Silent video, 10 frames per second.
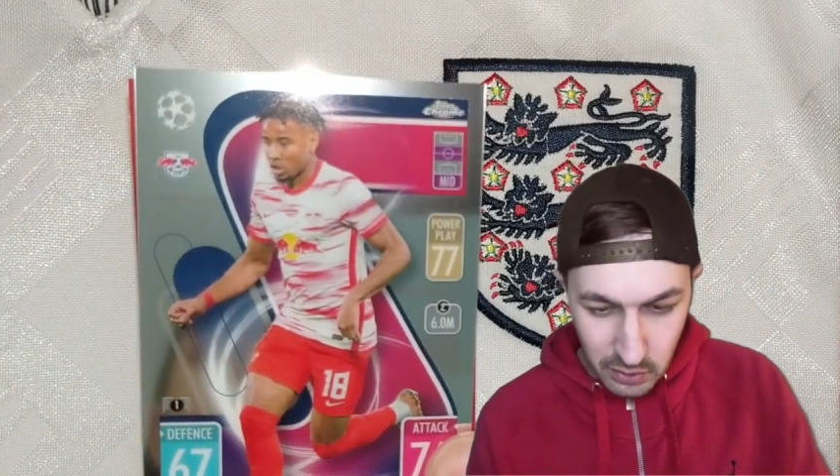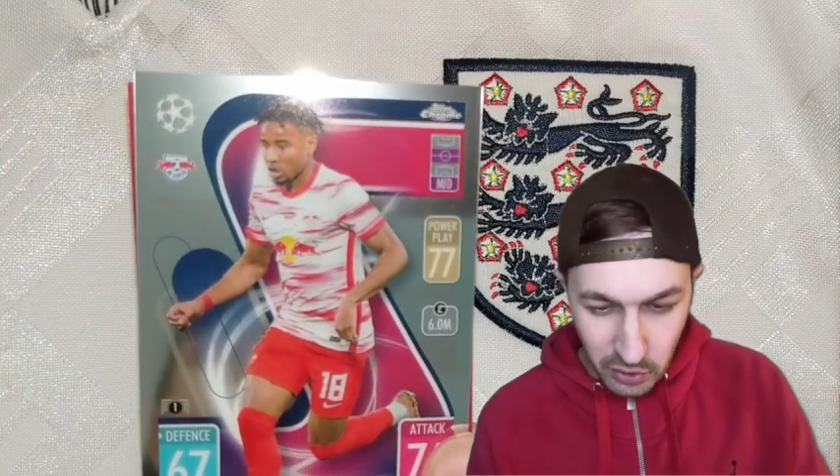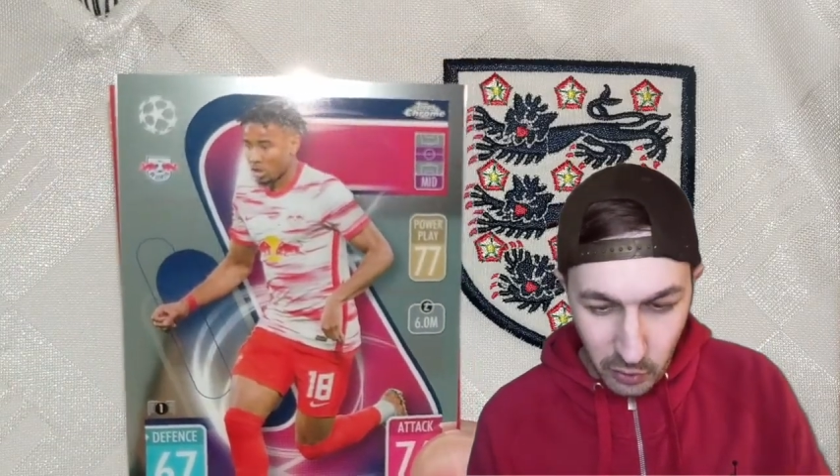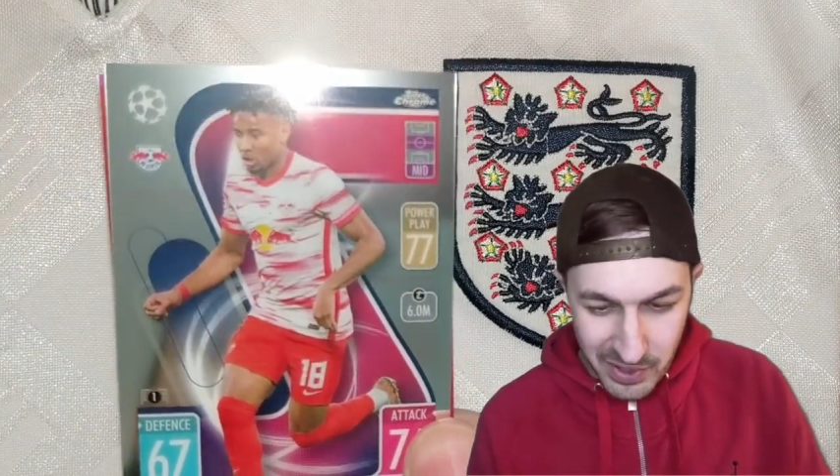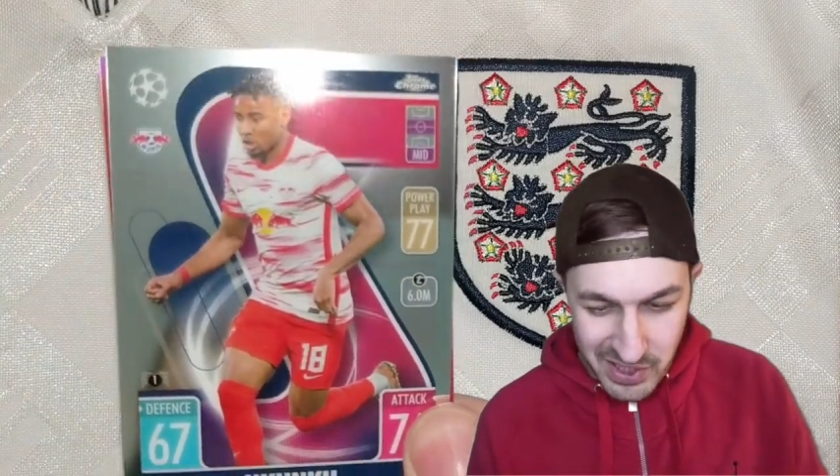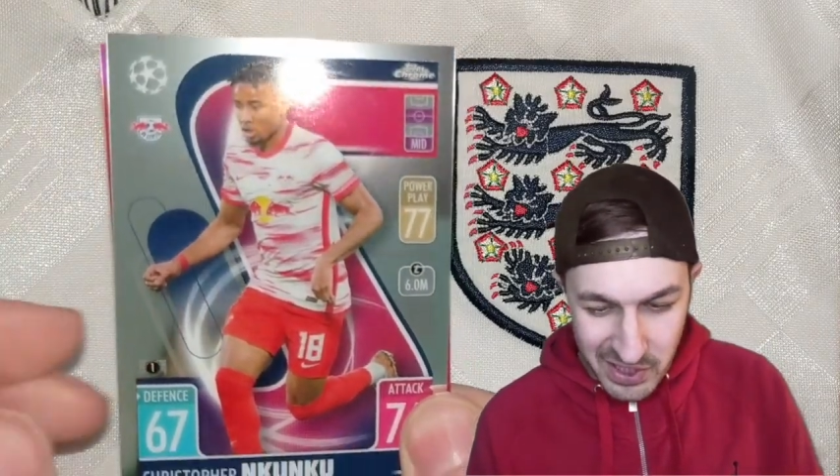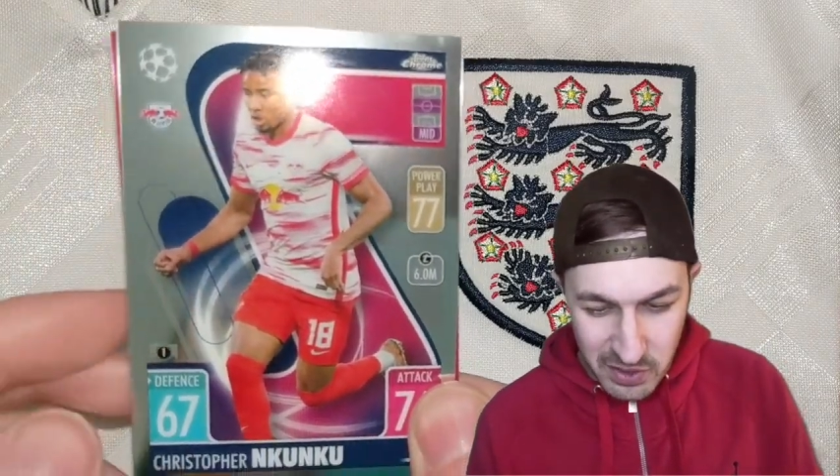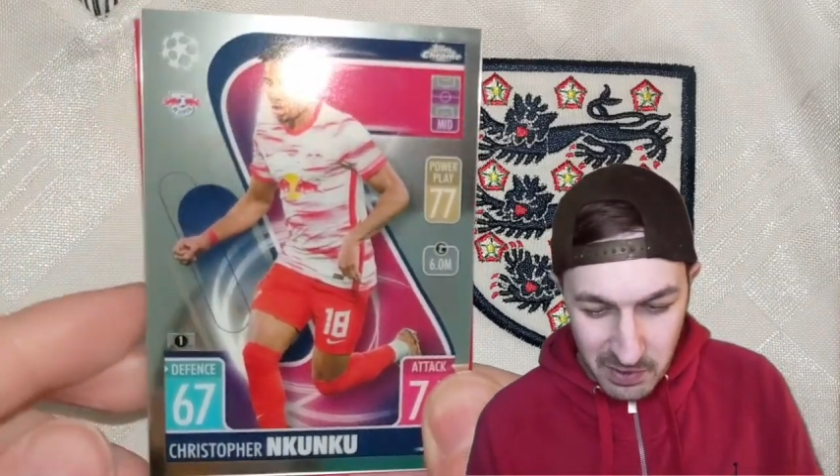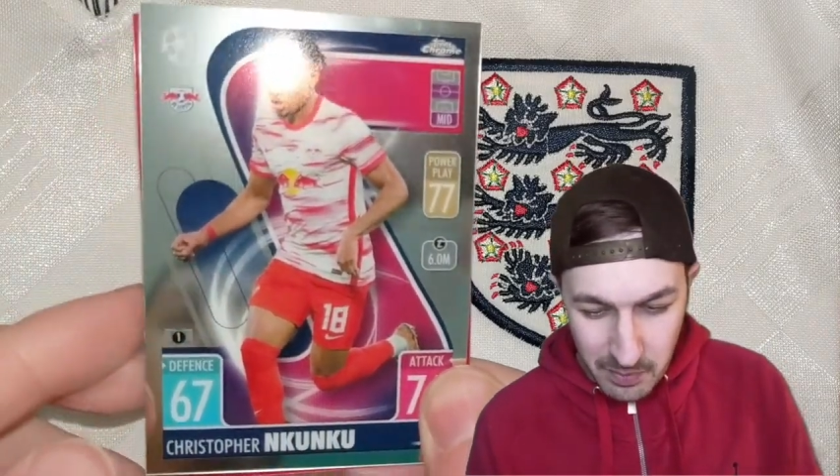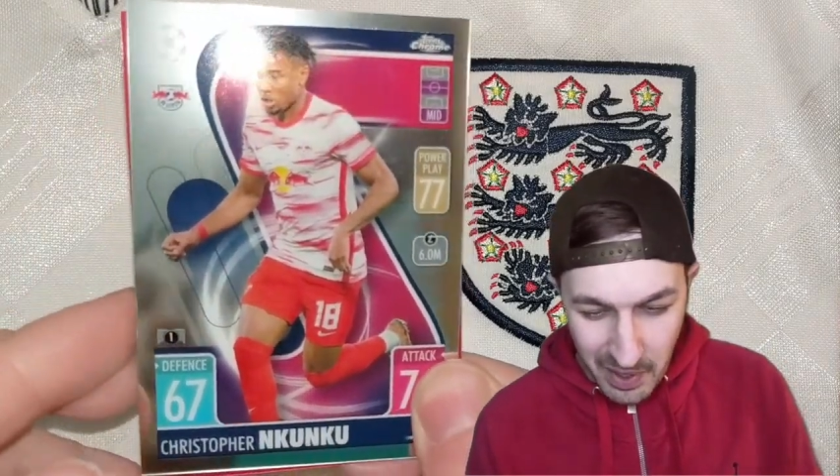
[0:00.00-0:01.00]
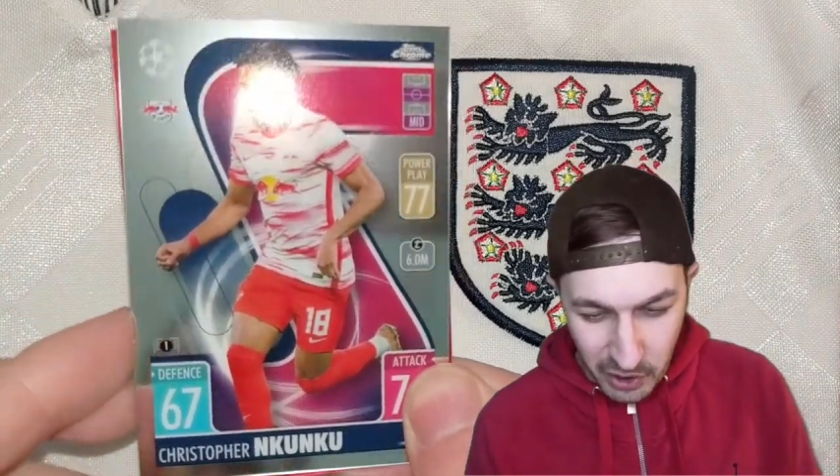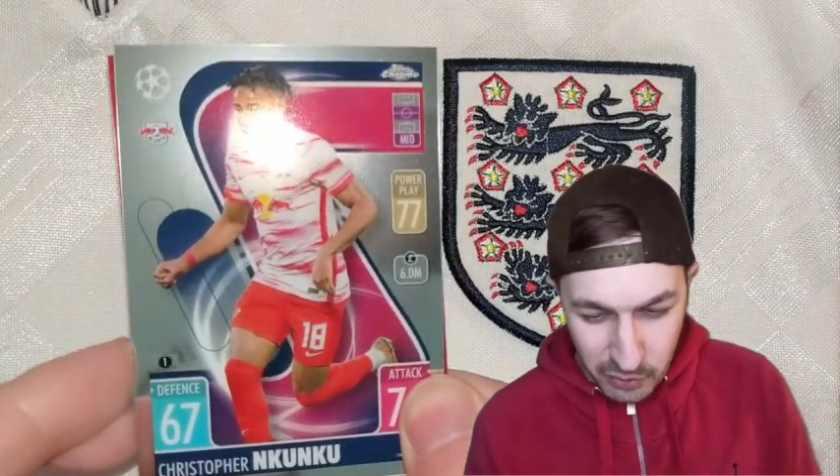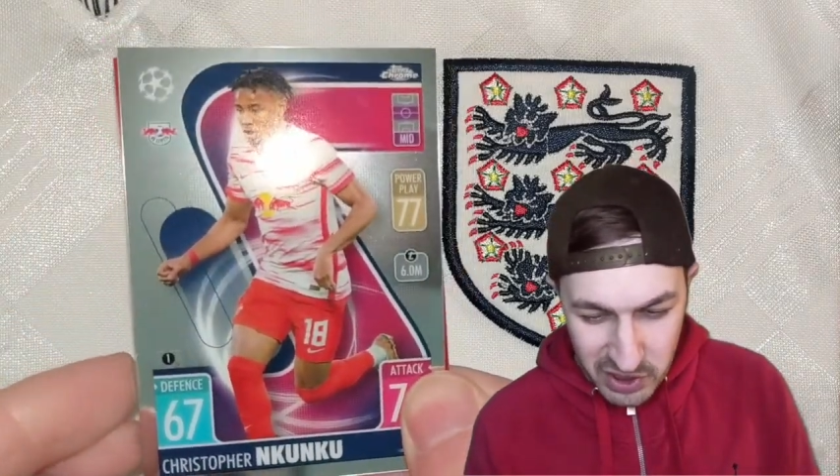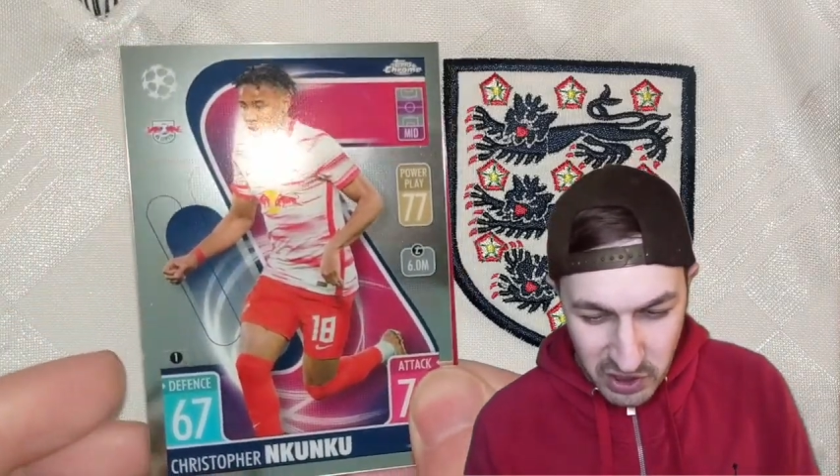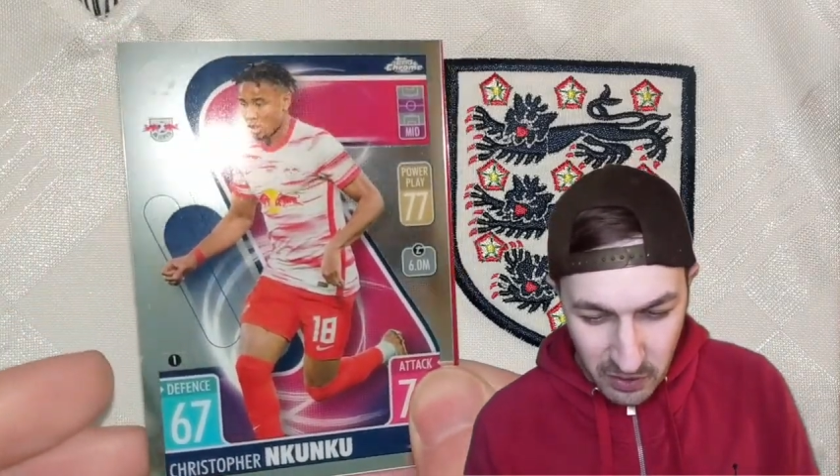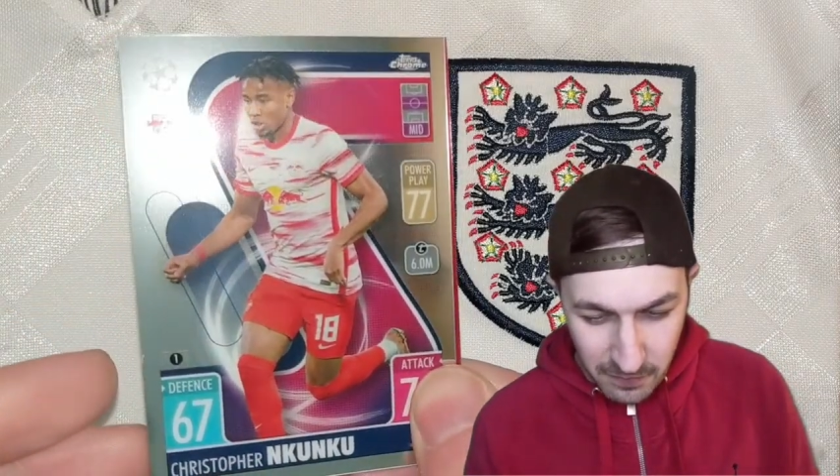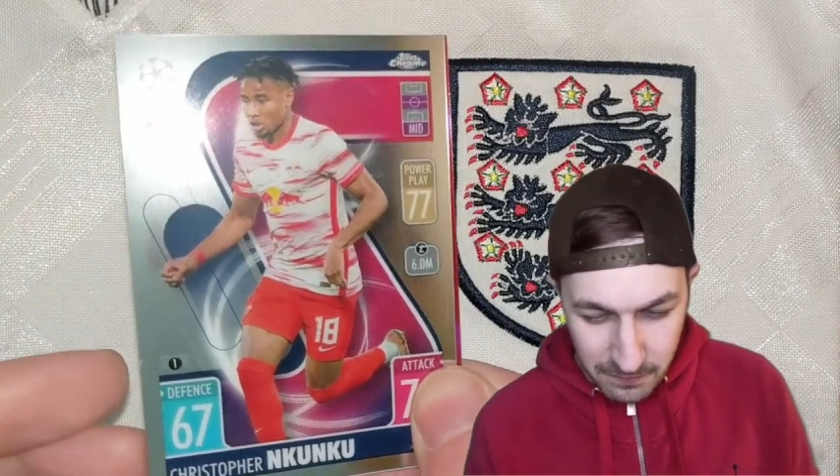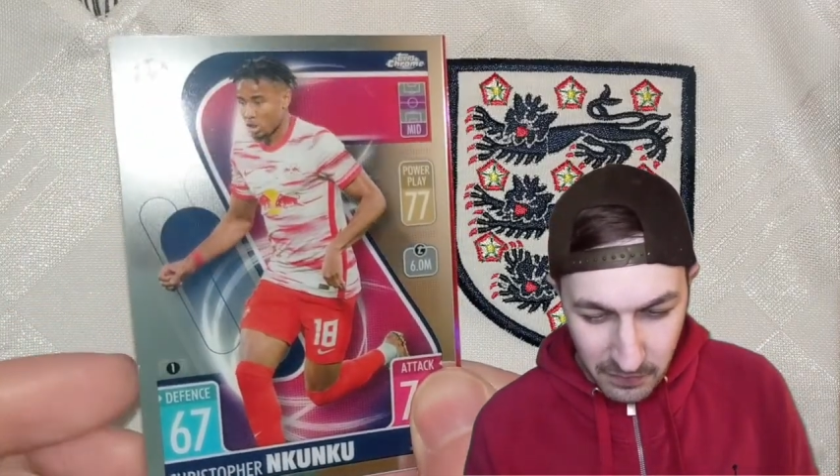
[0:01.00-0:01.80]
Oh, we've seen something in the back. Christopher